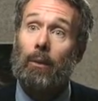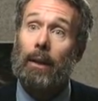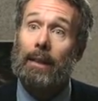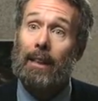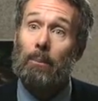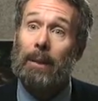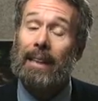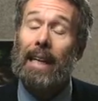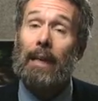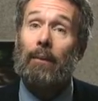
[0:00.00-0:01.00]
Right? That it
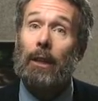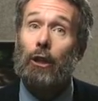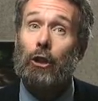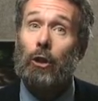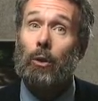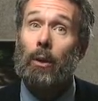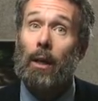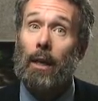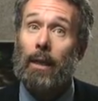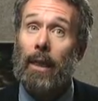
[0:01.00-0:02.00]
became an issue
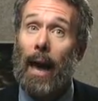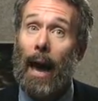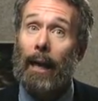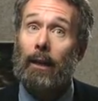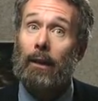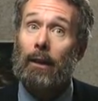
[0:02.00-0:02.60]
that